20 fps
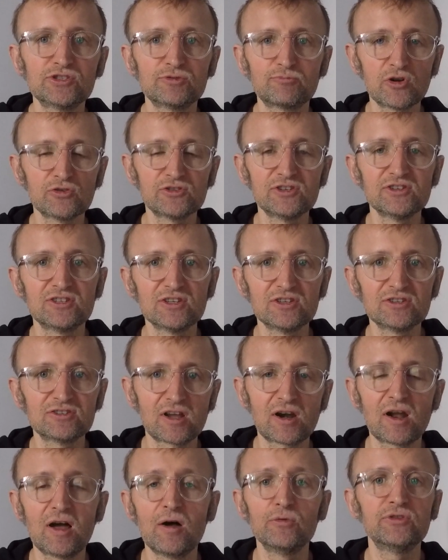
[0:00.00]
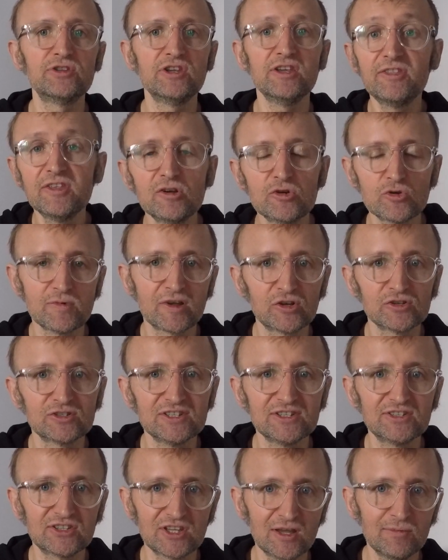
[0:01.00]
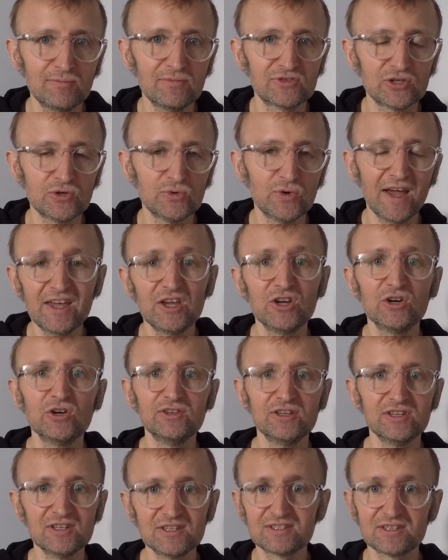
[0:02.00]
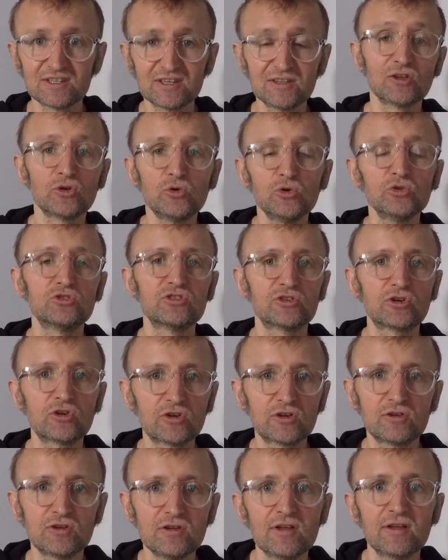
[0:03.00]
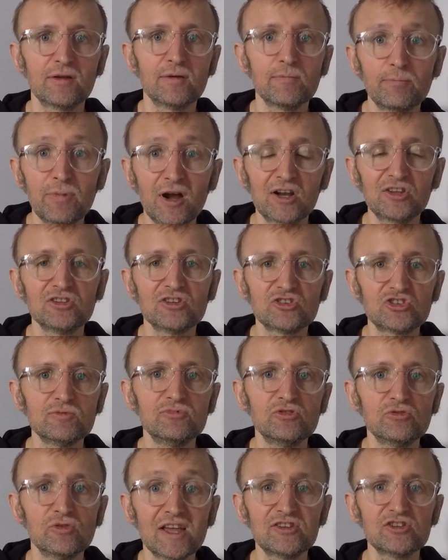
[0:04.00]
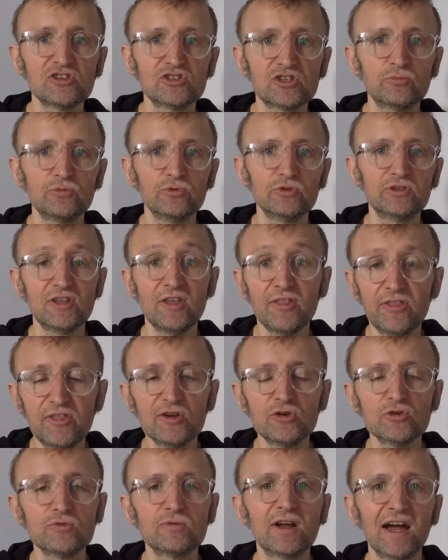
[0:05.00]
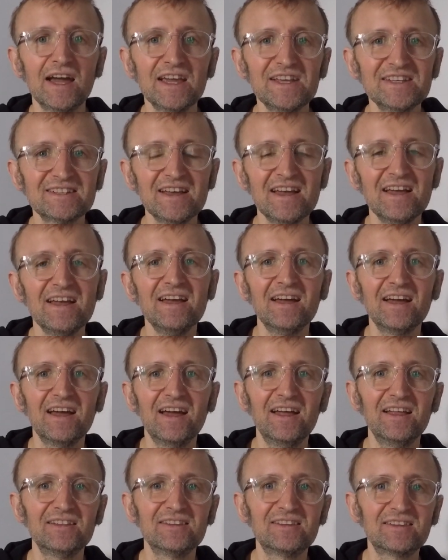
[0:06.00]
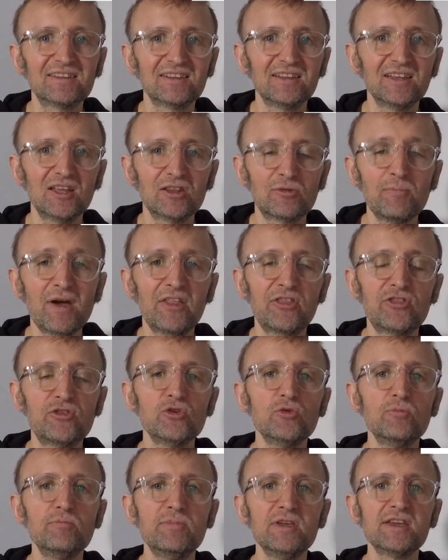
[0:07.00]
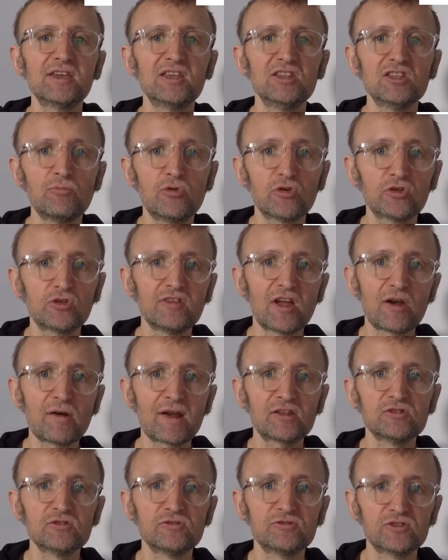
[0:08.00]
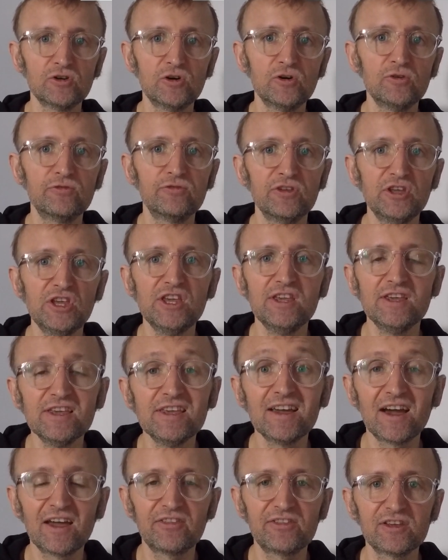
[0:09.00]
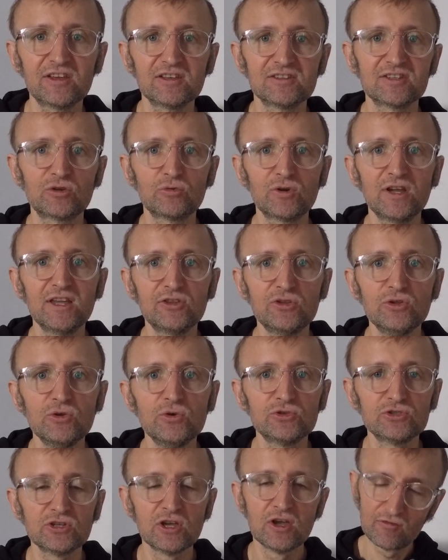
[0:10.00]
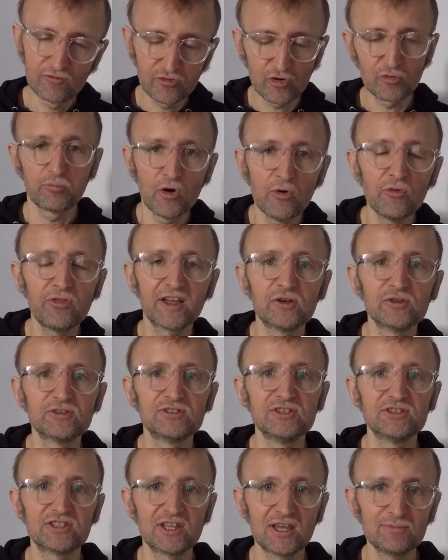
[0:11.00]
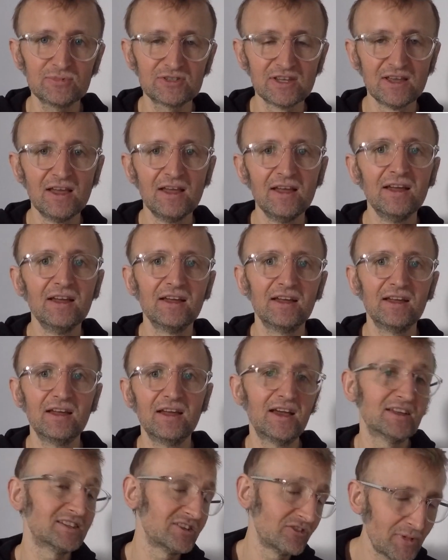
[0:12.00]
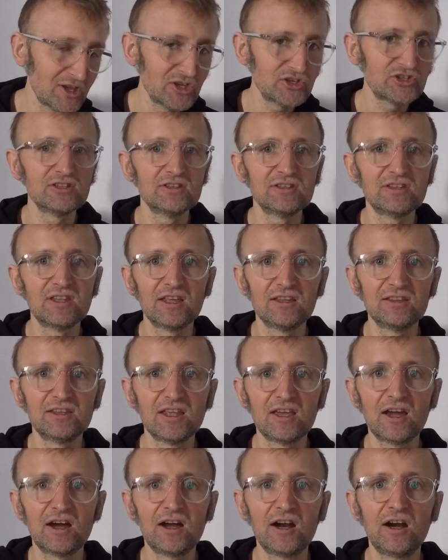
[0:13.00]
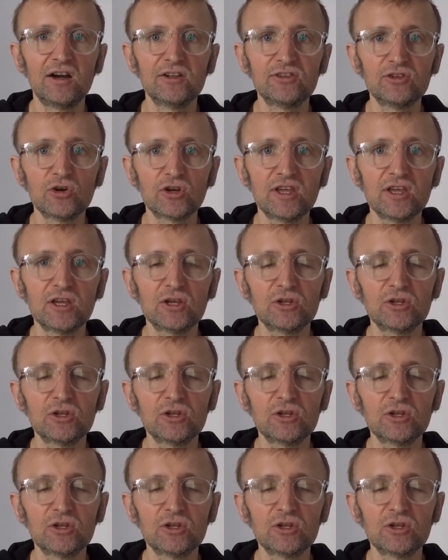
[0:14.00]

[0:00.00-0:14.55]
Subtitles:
processes around Ethereum ecosystem. So AION is in good partnership, the relationship with the Ethereum guys, and Matthew being in the board of directors of EE, I think is a great news for both ecosystems. As I mentioned, that they are talking